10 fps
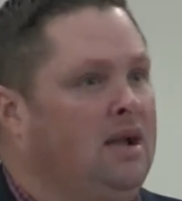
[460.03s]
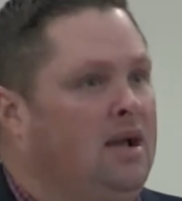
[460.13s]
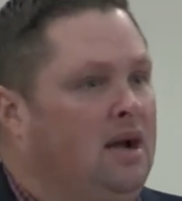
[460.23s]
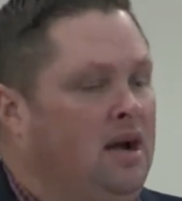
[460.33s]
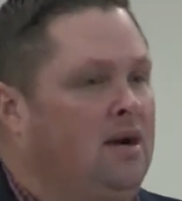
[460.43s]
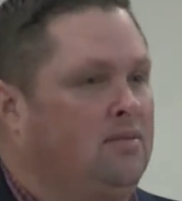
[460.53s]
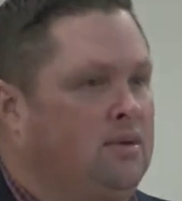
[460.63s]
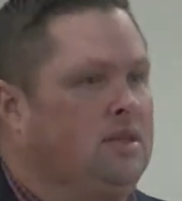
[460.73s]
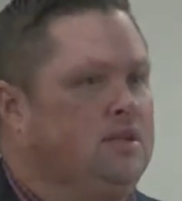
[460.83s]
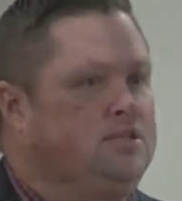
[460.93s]
Uh,
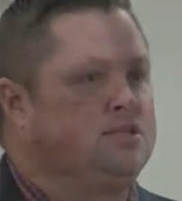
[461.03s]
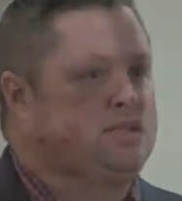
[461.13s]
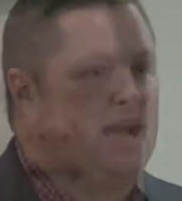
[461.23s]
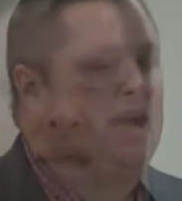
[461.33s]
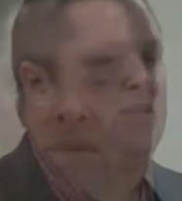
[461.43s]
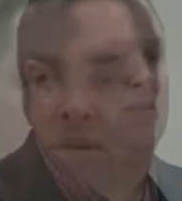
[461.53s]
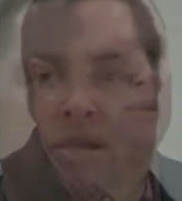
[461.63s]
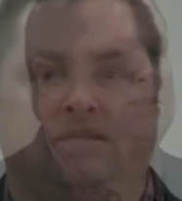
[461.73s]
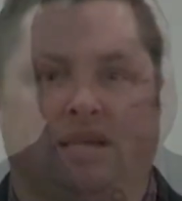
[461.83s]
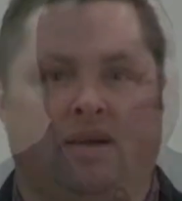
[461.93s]
religious
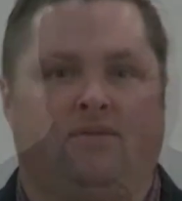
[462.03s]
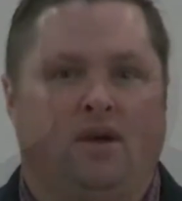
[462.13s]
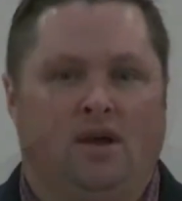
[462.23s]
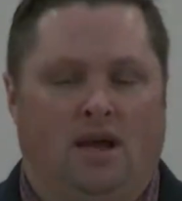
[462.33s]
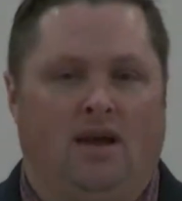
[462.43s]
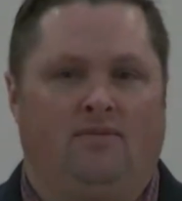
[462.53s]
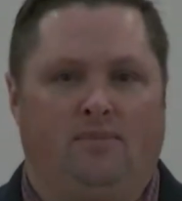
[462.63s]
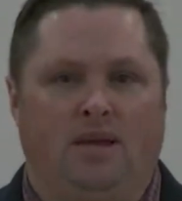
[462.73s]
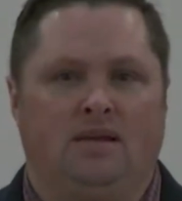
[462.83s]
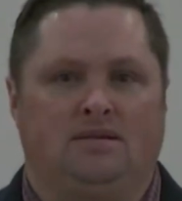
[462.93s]
gatherings have have
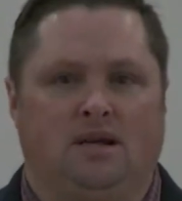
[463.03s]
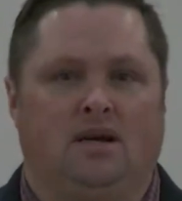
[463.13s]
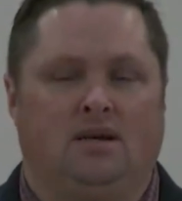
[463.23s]
been, uh,